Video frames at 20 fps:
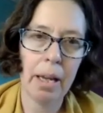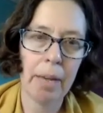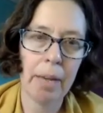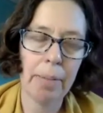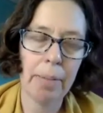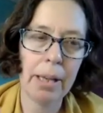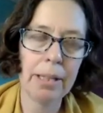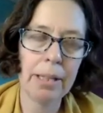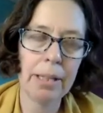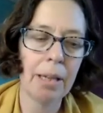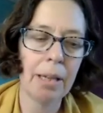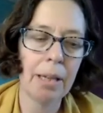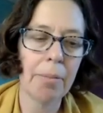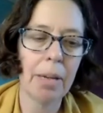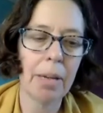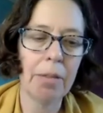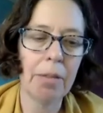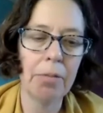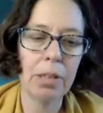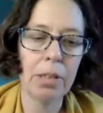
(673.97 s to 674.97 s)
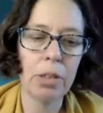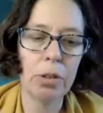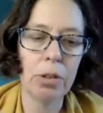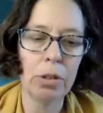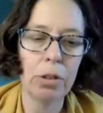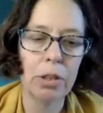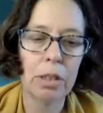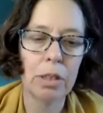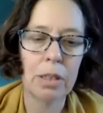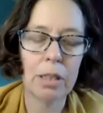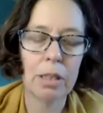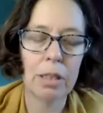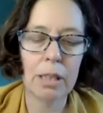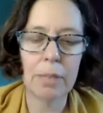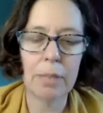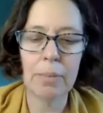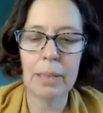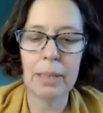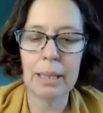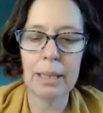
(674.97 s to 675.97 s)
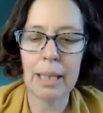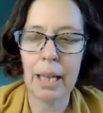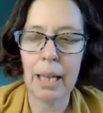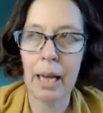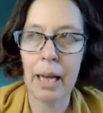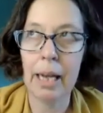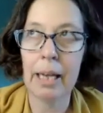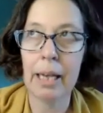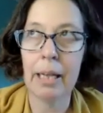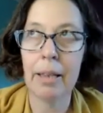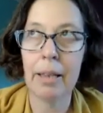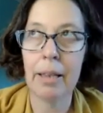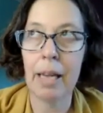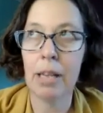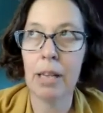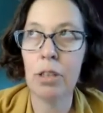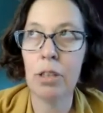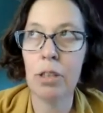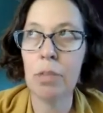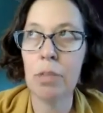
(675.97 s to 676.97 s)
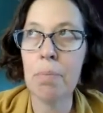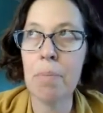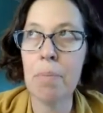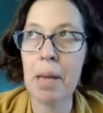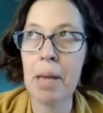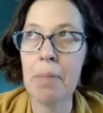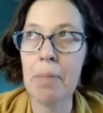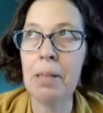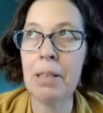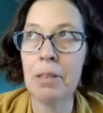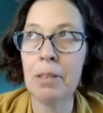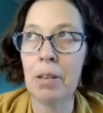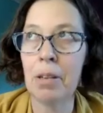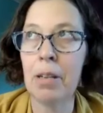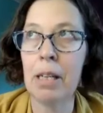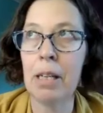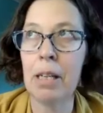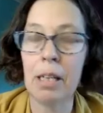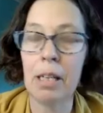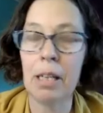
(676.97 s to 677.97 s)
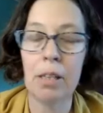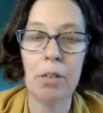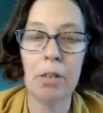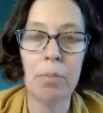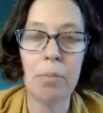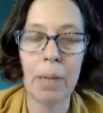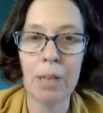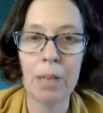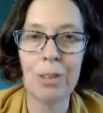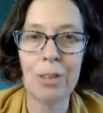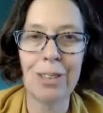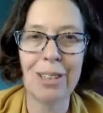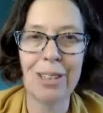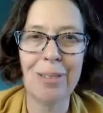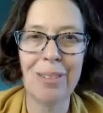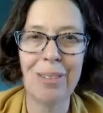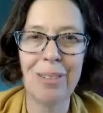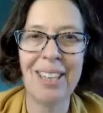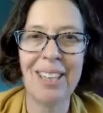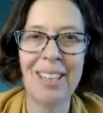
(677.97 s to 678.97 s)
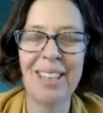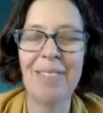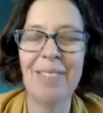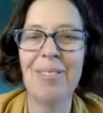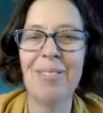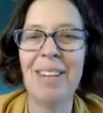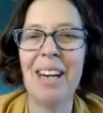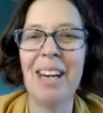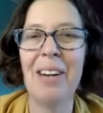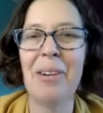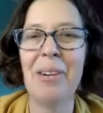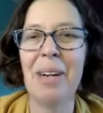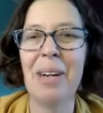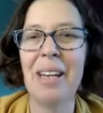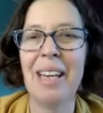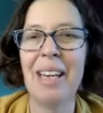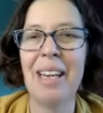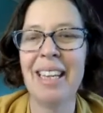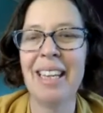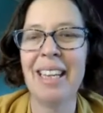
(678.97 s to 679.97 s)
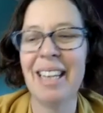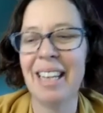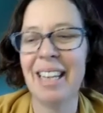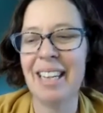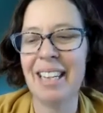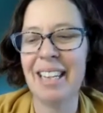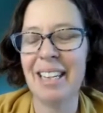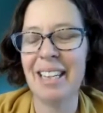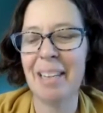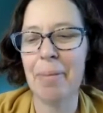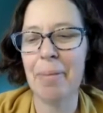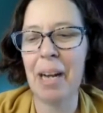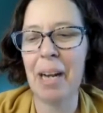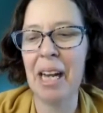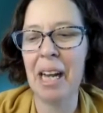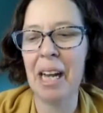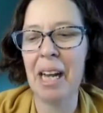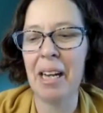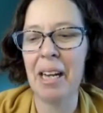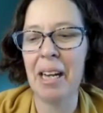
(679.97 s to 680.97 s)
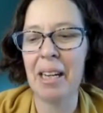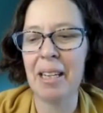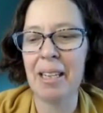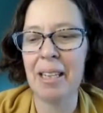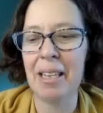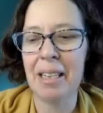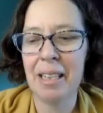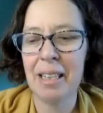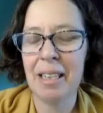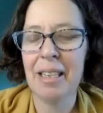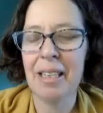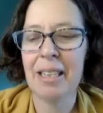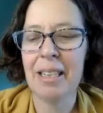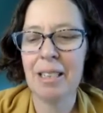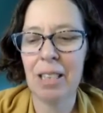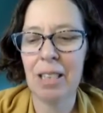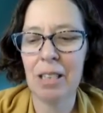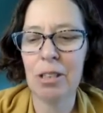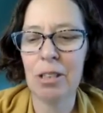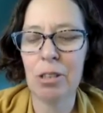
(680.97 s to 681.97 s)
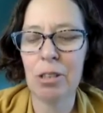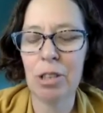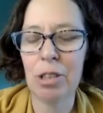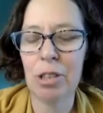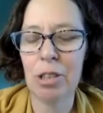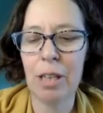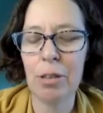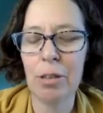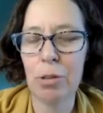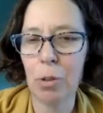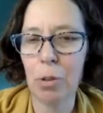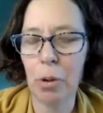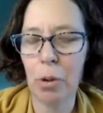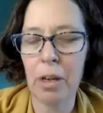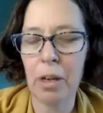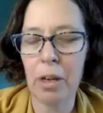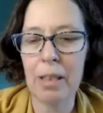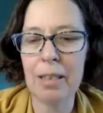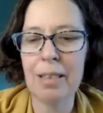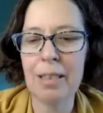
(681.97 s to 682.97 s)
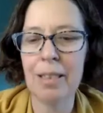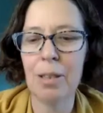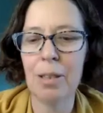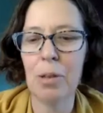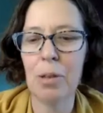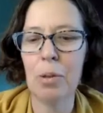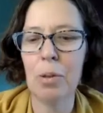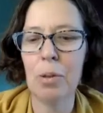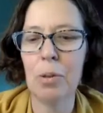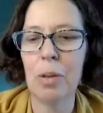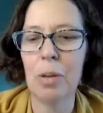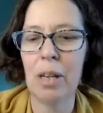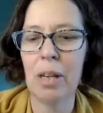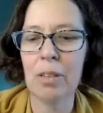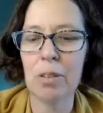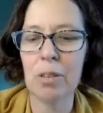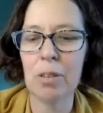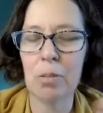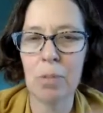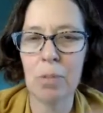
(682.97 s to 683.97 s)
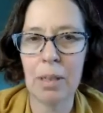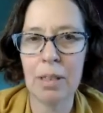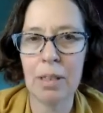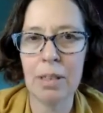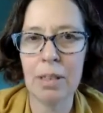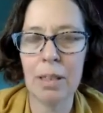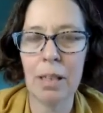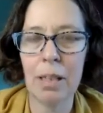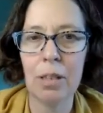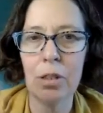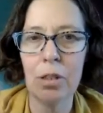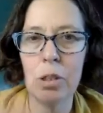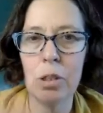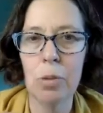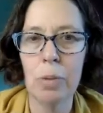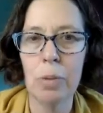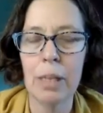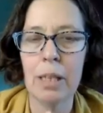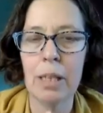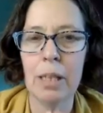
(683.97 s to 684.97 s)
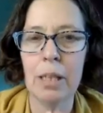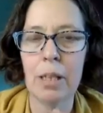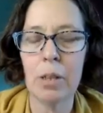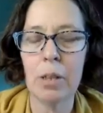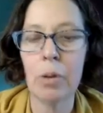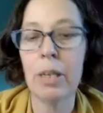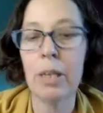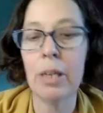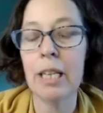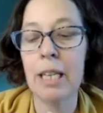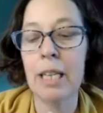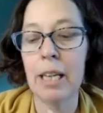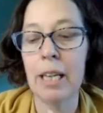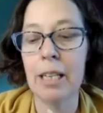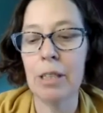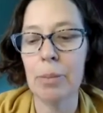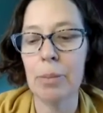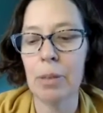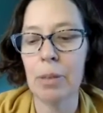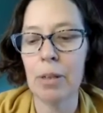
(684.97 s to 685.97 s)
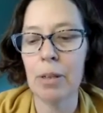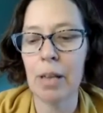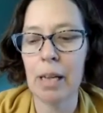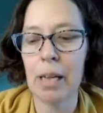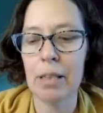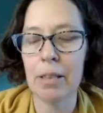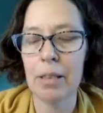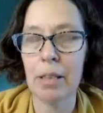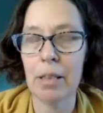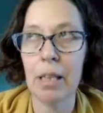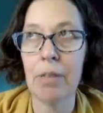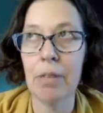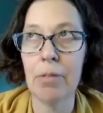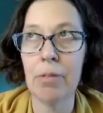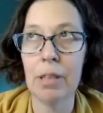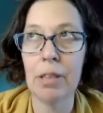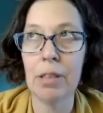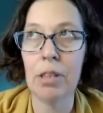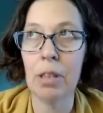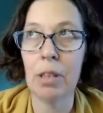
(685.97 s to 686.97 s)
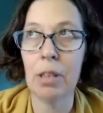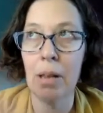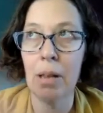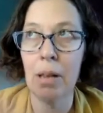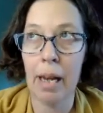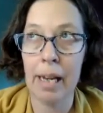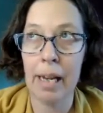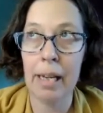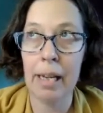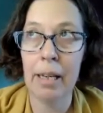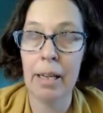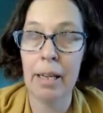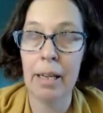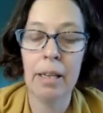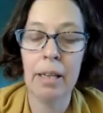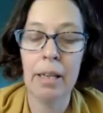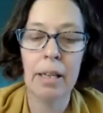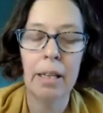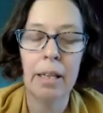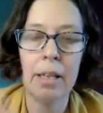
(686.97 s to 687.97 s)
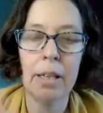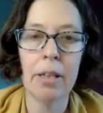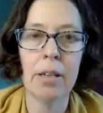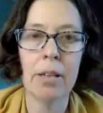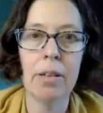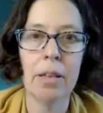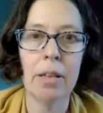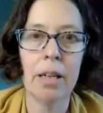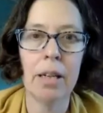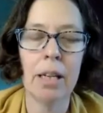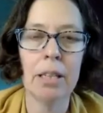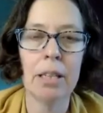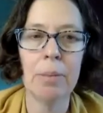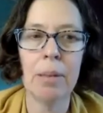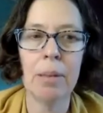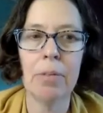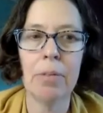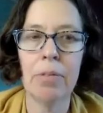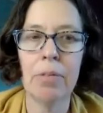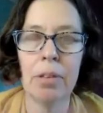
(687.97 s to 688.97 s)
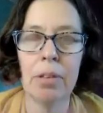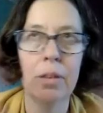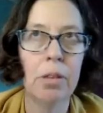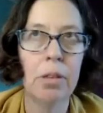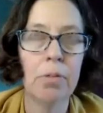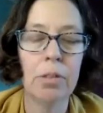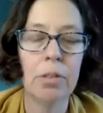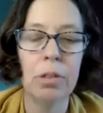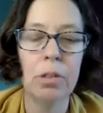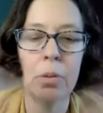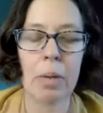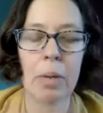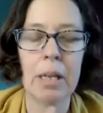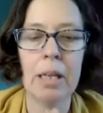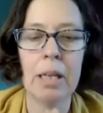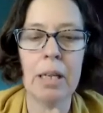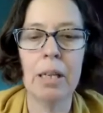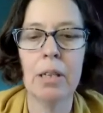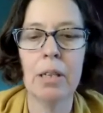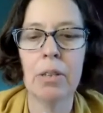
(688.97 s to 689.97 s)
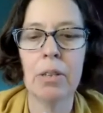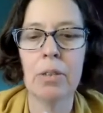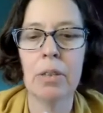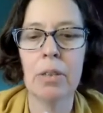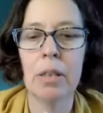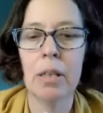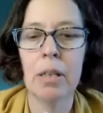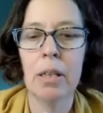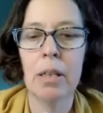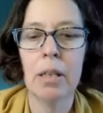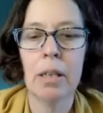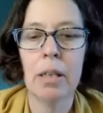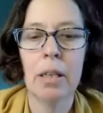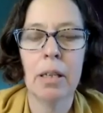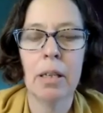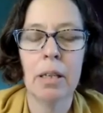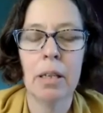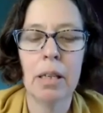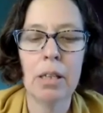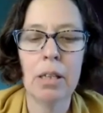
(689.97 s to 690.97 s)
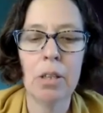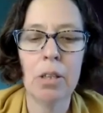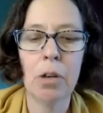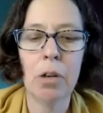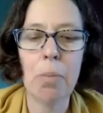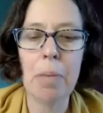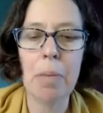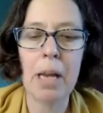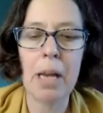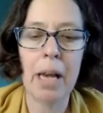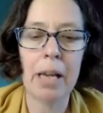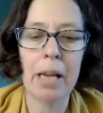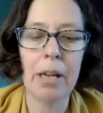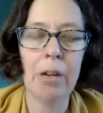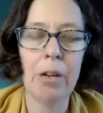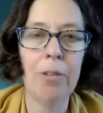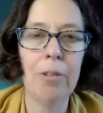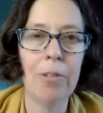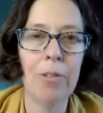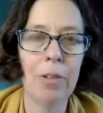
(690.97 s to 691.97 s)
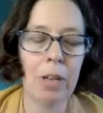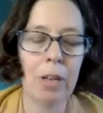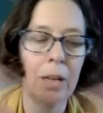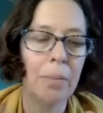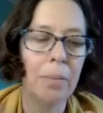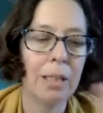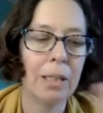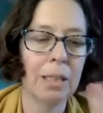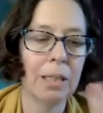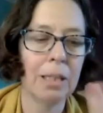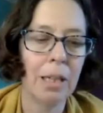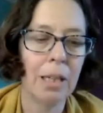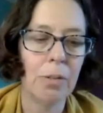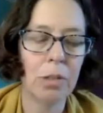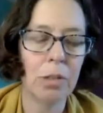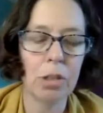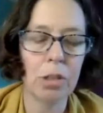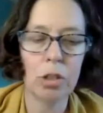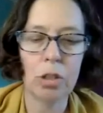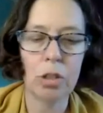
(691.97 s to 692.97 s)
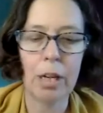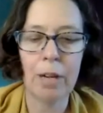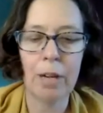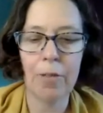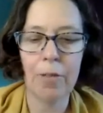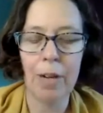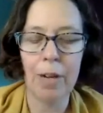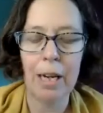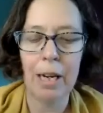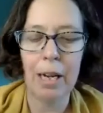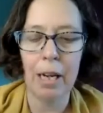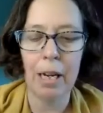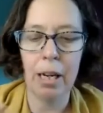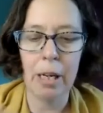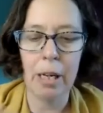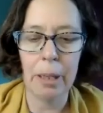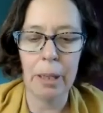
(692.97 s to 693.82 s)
based on my research, it seems like that term maybe started in New Mexico, where I live now, by Dr. Cheo Torres, who also runs a 2-week curanderismo class every July here and has been for over 20 years. He told me, I interviewed him, he said he was just trying to find a